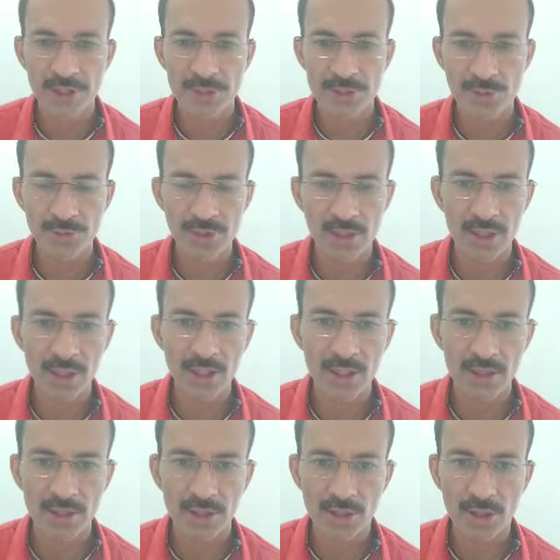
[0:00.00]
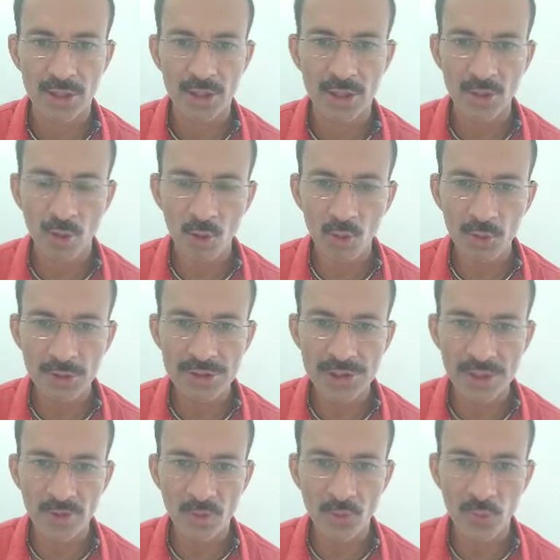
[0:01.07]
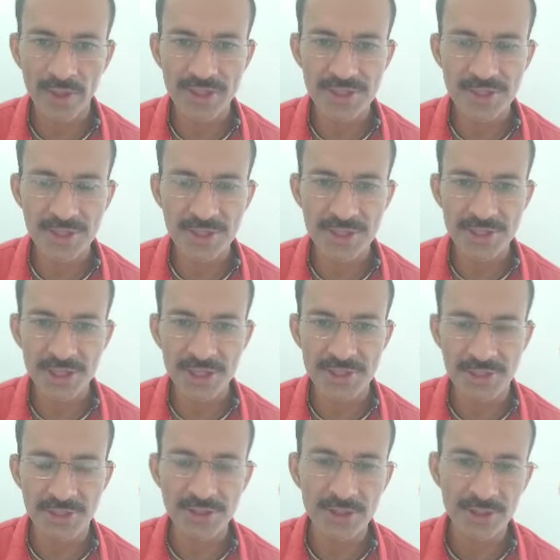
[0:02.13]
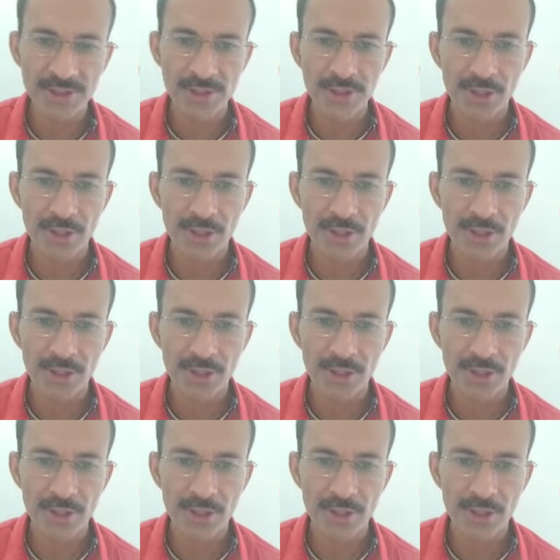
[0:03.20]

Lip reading: to the cold winter season,